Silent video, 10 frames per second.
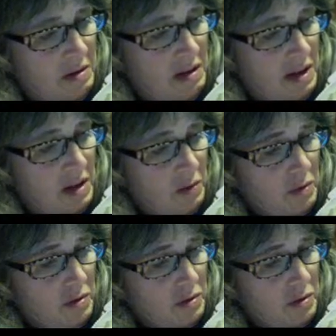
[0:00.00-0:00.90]
that
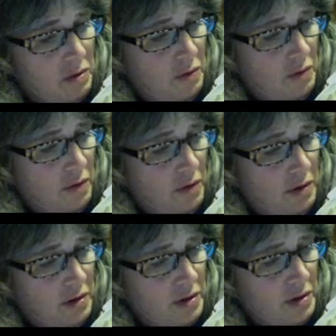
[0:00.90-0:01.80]
equals
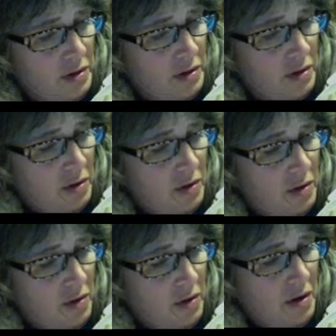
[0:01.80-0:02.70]
2/4
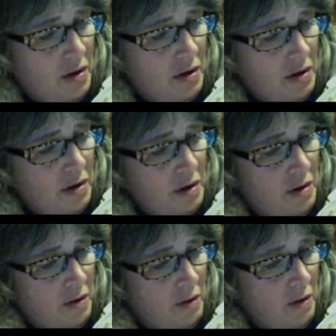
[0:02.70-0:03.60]
or
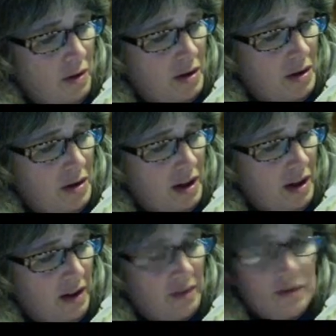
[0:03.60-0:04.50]

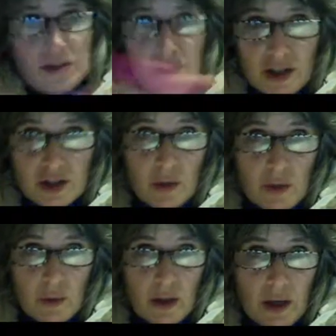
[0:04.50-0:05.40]
1/2. Do you guys
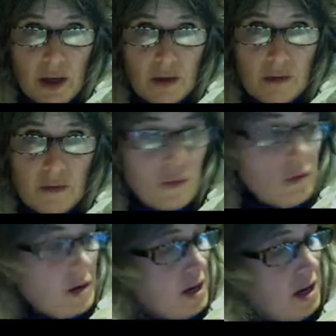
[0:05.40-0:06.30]
agree with that?
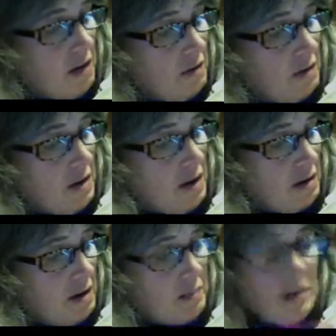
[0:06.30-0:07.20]
1/2, yeah,
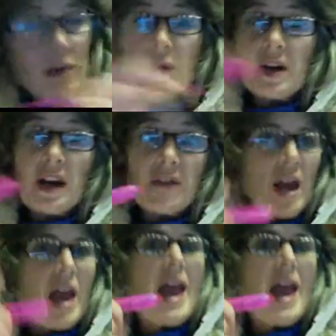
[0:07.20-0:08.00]
up here, 1/2.